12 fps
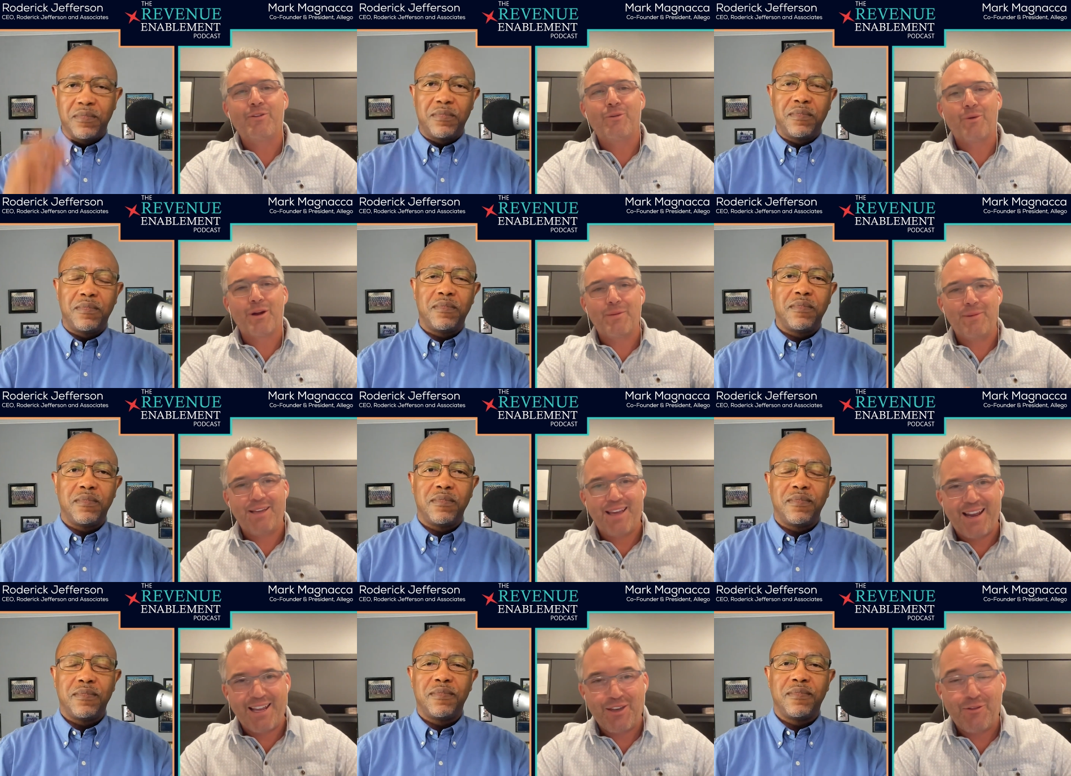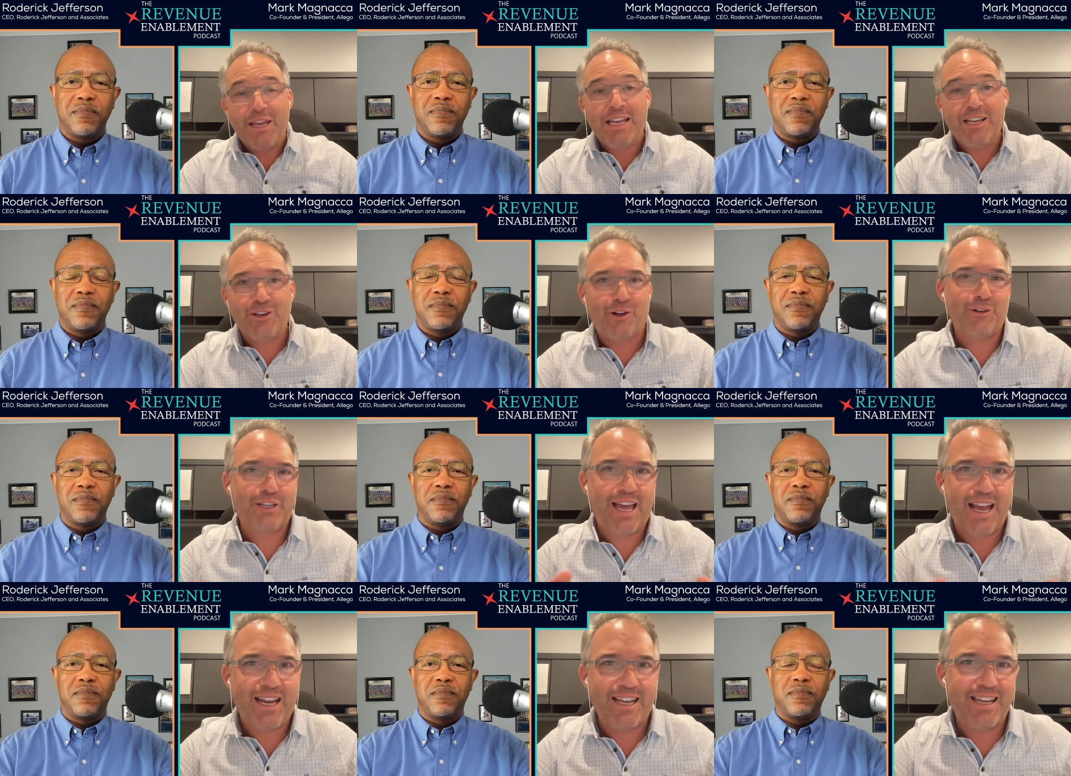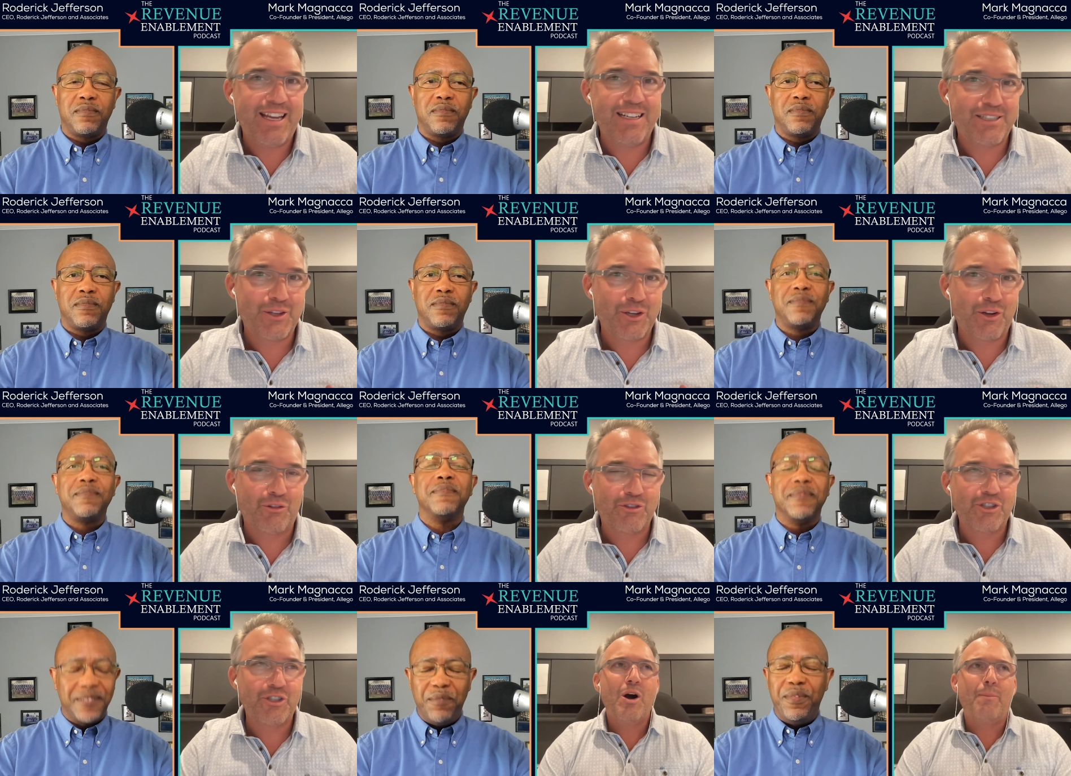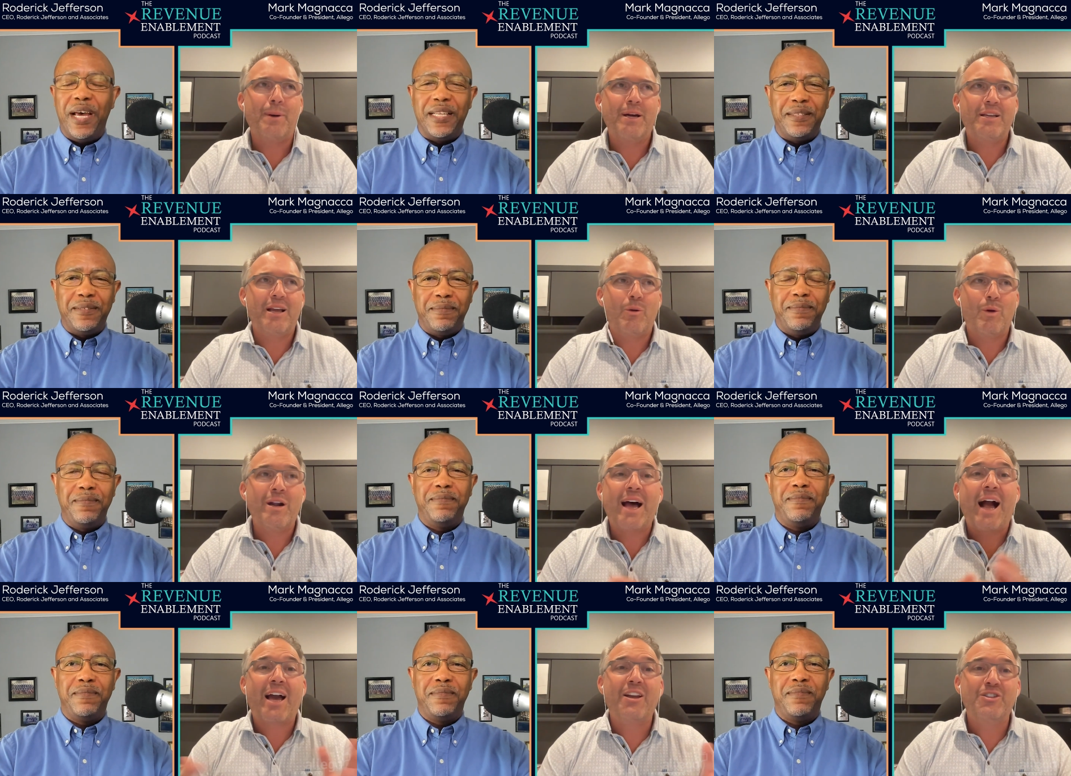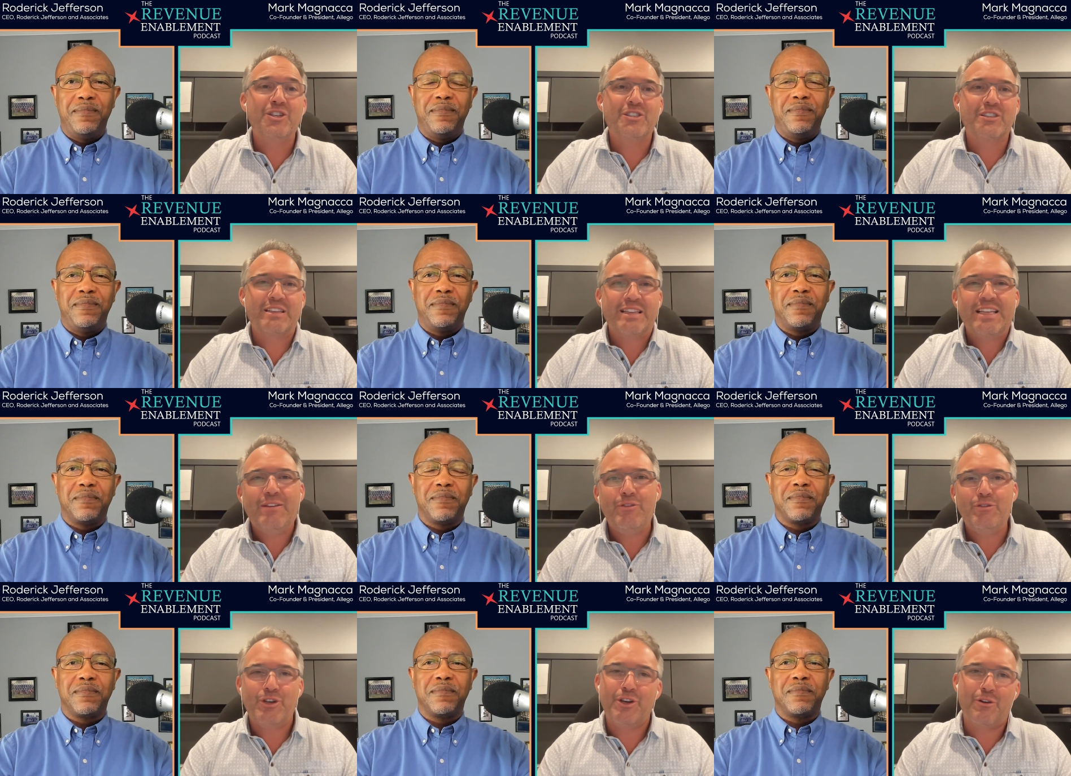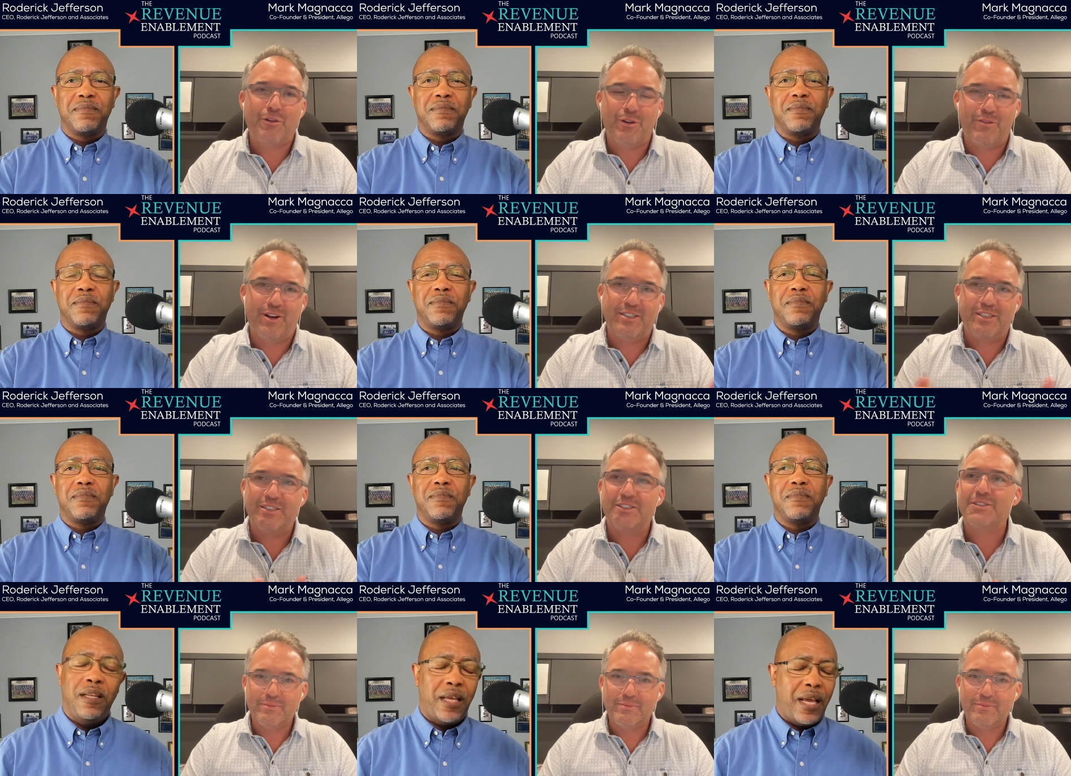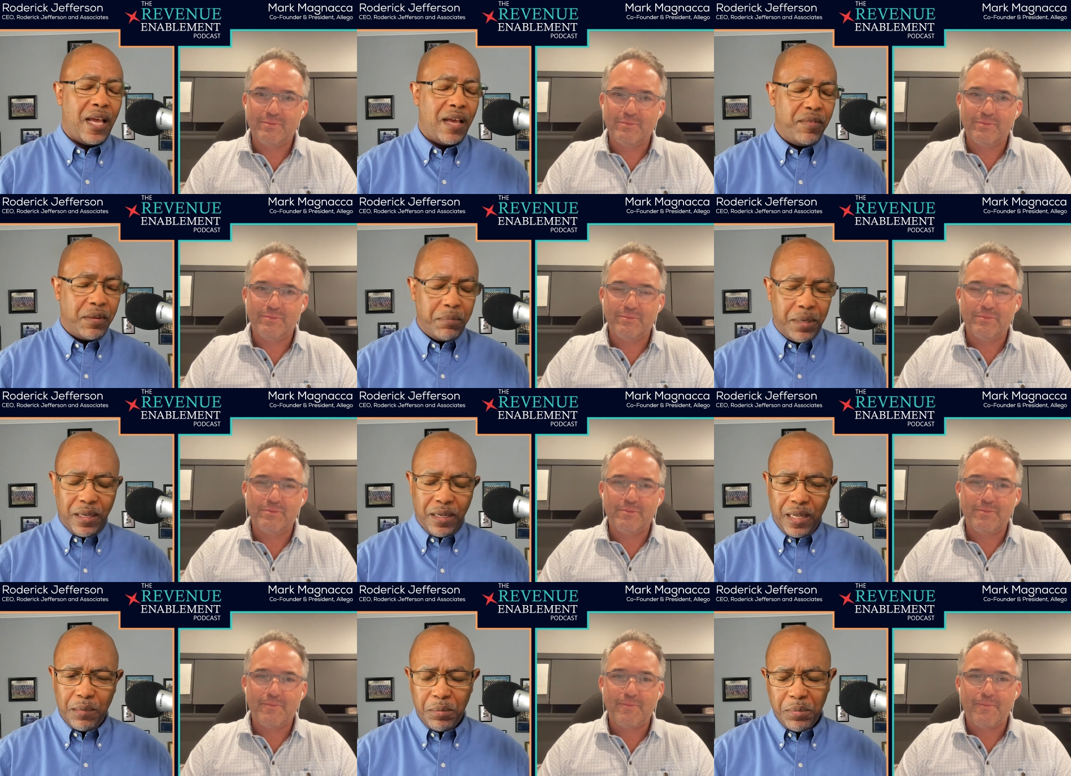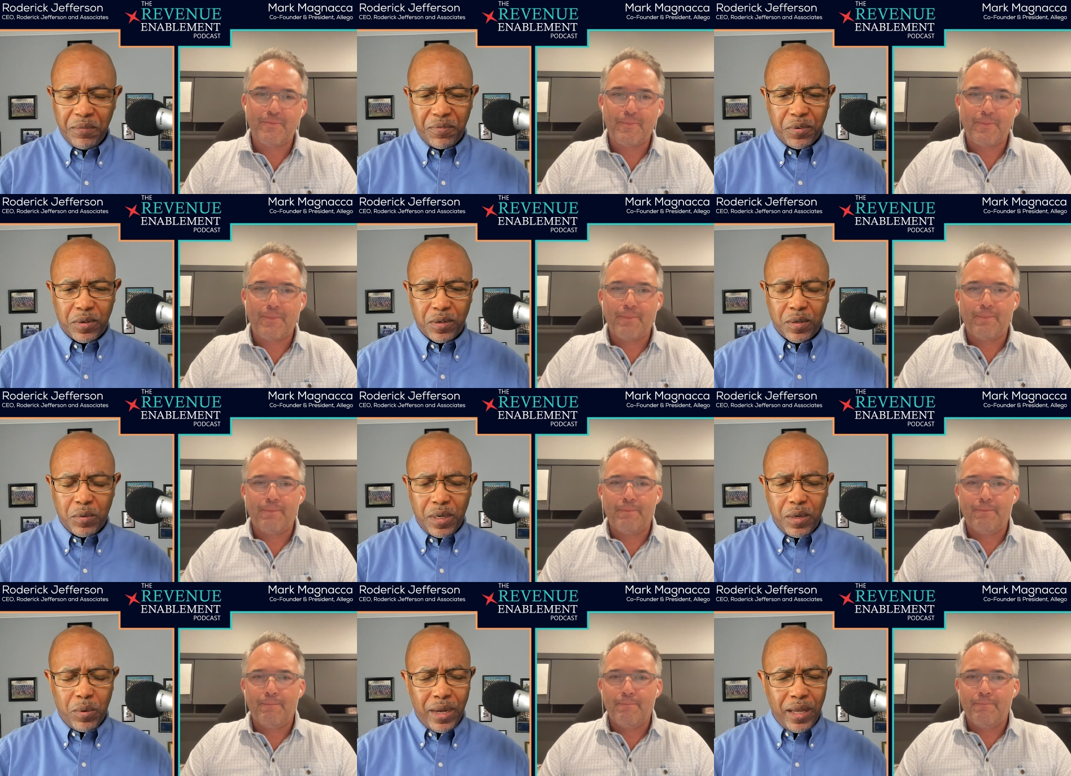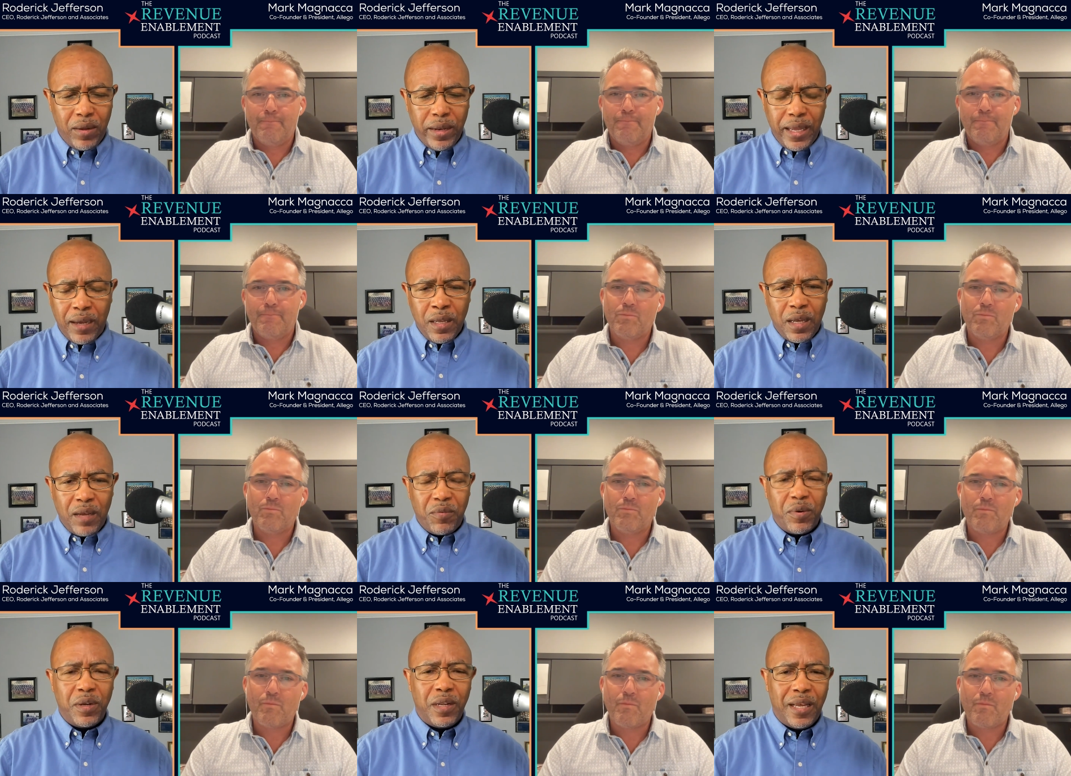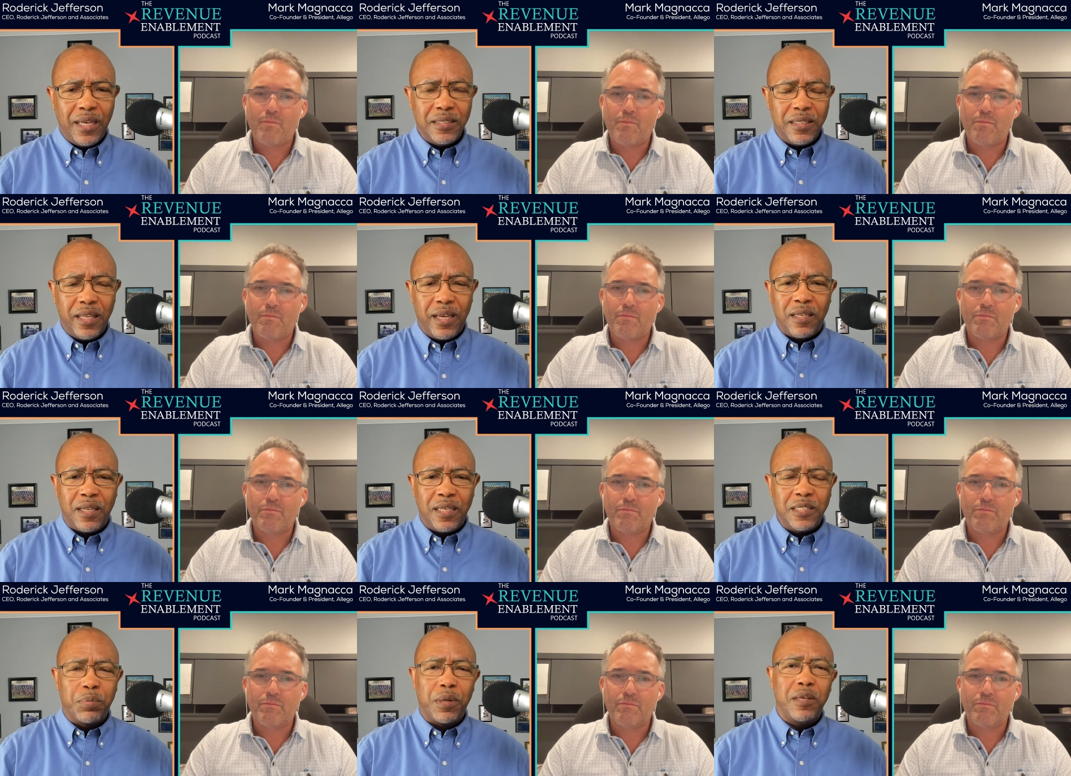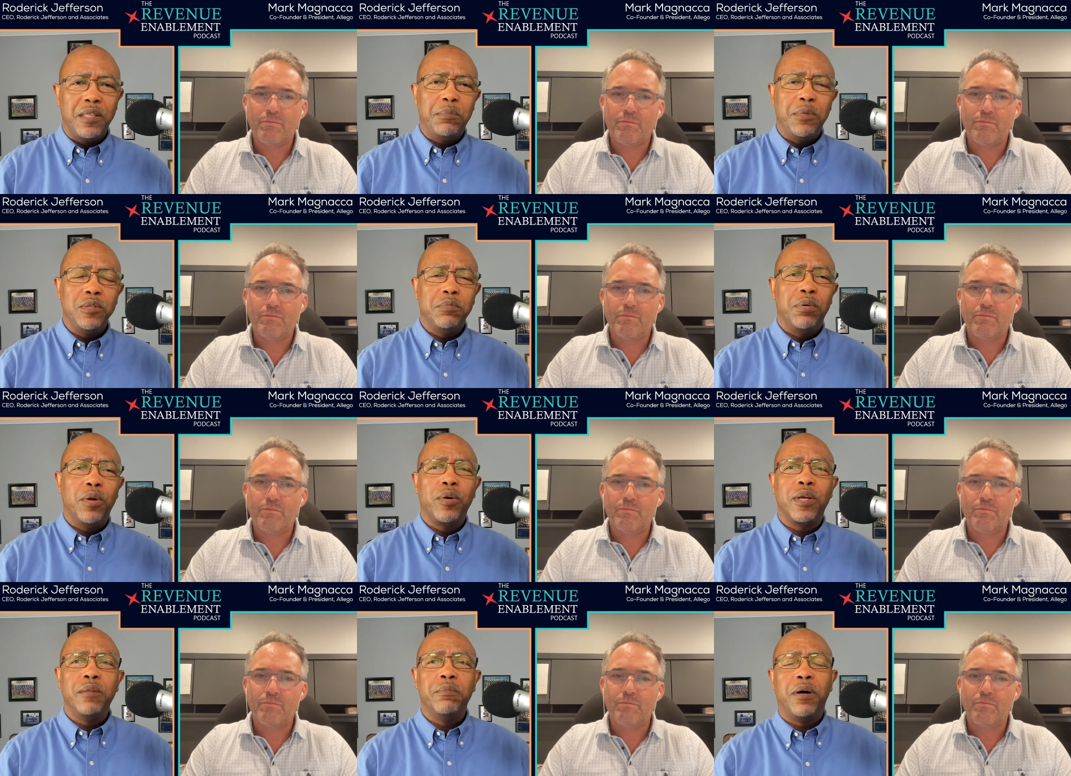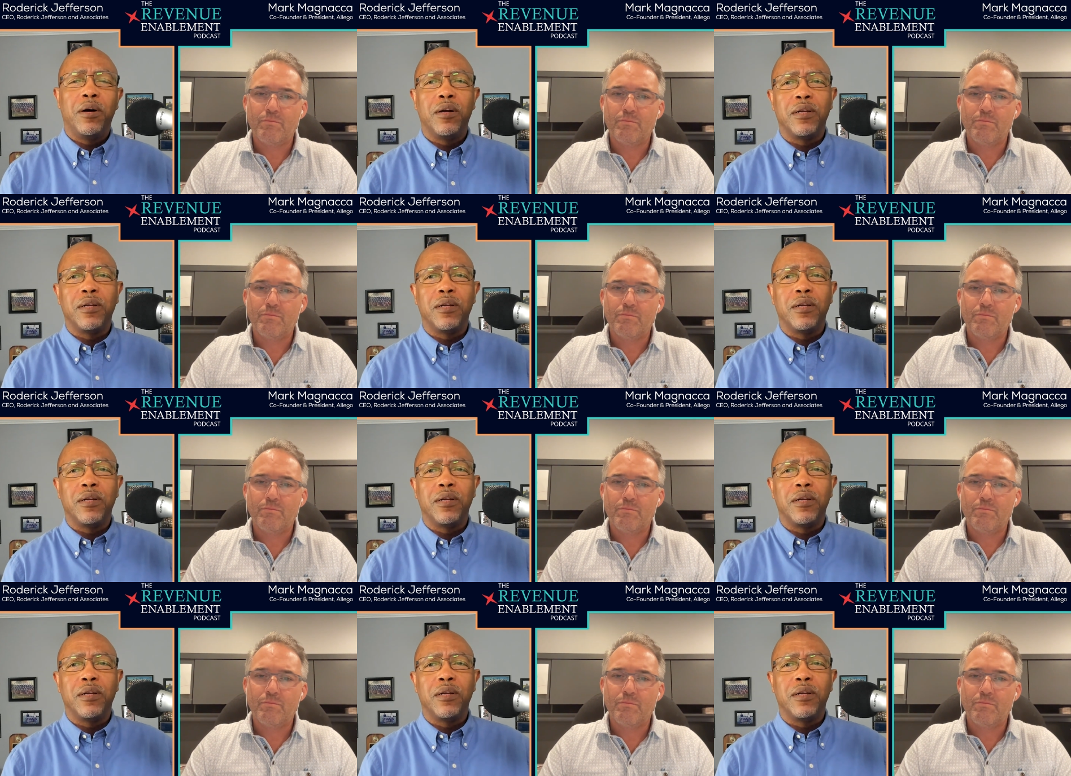Speaker 1: we're going to be getting you inculcated into the culture, that. but we're not going to just leave you to your own devices
Speaker 2: having been enablement for quite a while now, I've realized that it's probably the most broken part